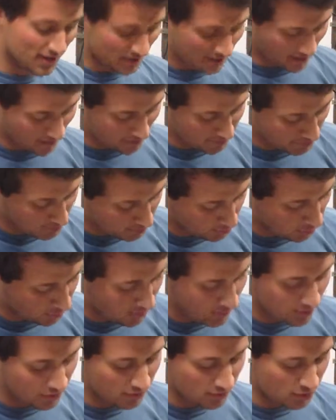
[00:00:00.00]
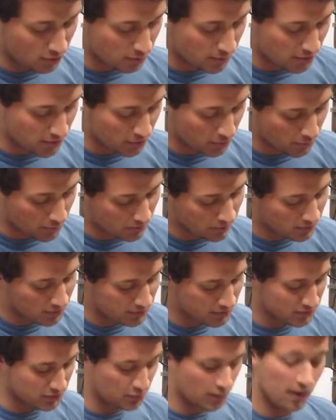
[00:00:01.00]
I kind of employed here, a little bit in the
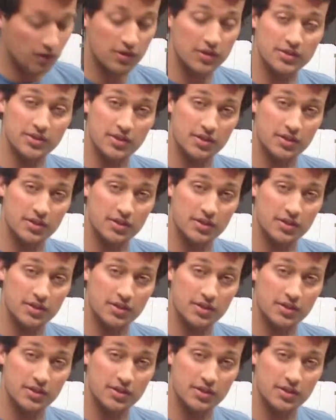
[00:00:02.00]
wheels as well as